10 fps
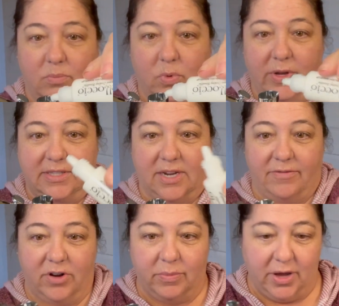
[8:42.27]
Boy, it's not
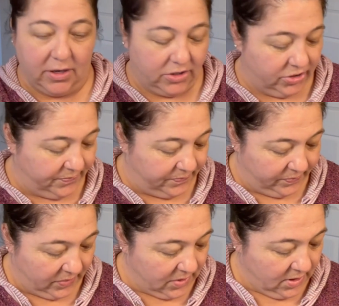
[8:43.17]
very much.
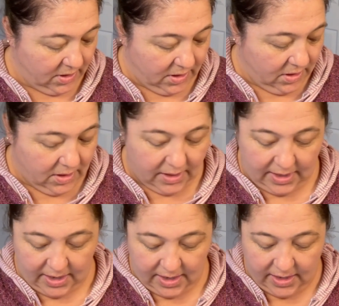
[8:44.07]

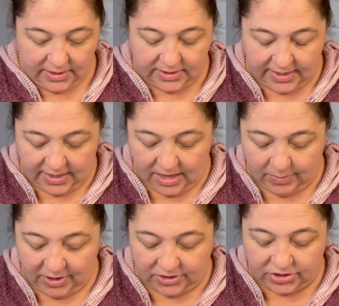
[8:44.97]
And then I'm
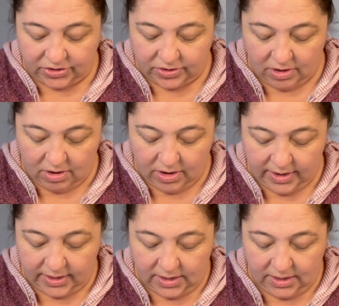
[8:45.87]
going to turn
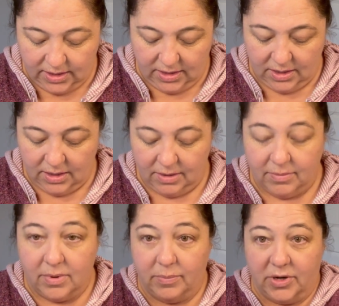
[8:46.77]

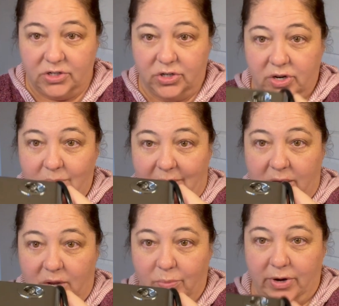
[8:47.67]
on my
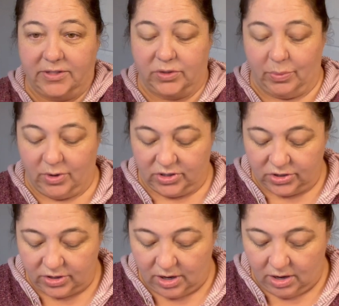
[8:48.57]
compressor. I'm going to
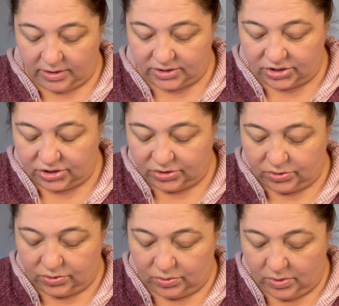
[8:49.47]
turn it on
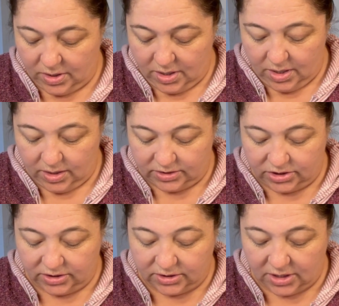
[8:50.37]
to
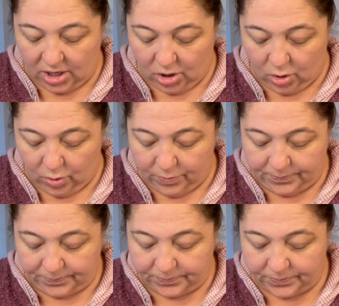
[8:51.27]
low.
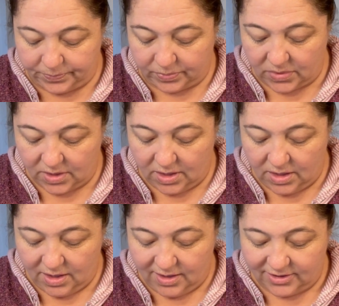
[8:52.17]

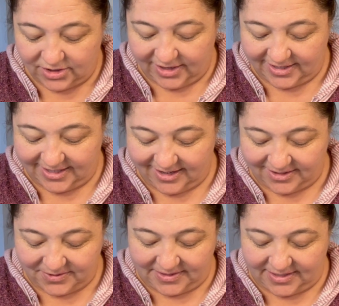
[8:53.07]
Try not to get it all
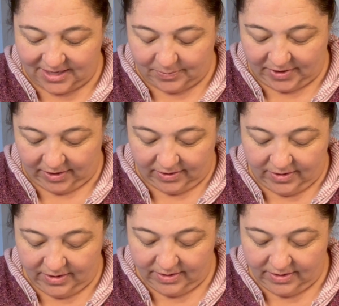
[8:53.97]
twisted up here.